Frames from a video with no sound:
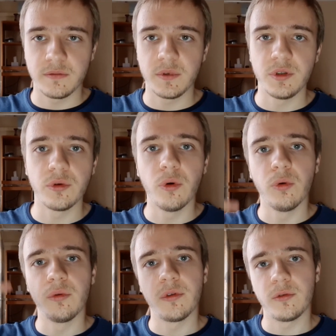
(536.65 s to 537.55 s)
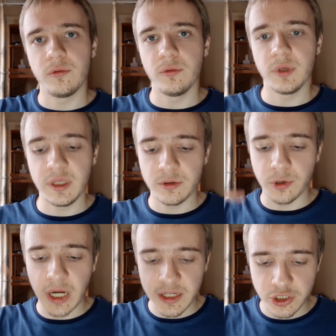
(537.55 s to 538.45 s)
you go through
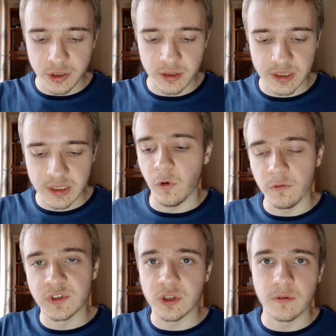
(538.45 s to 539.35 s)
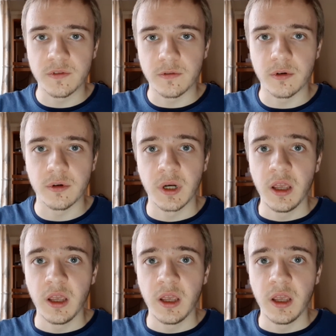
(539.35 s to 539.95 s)
iterations of software.